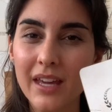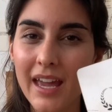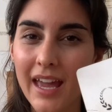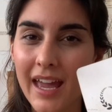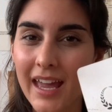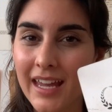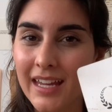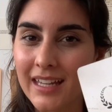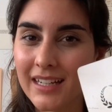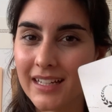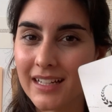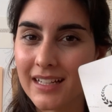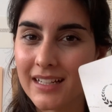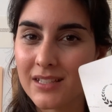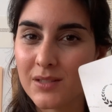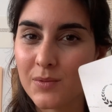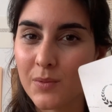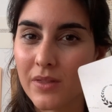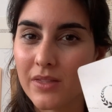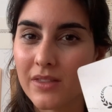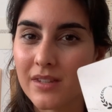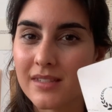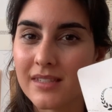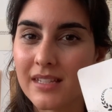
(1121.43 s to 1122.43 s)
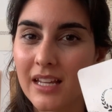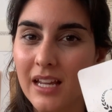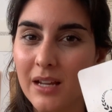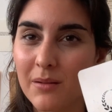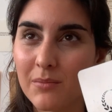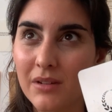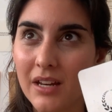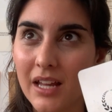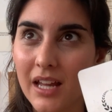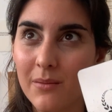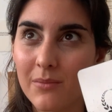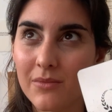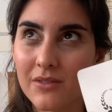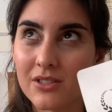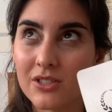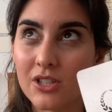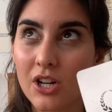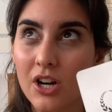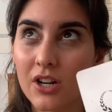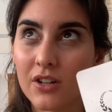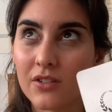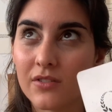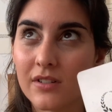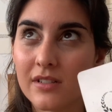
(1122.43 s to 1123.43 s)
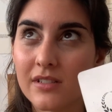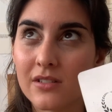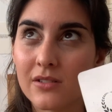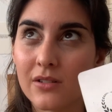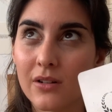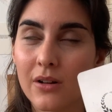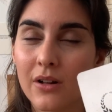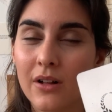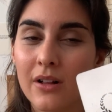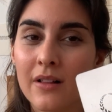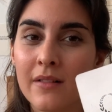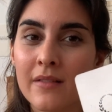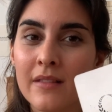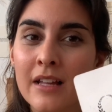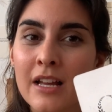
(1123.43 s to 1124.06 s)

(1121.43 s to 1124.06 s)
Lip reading: 80s with the same name, The Dark Crystal.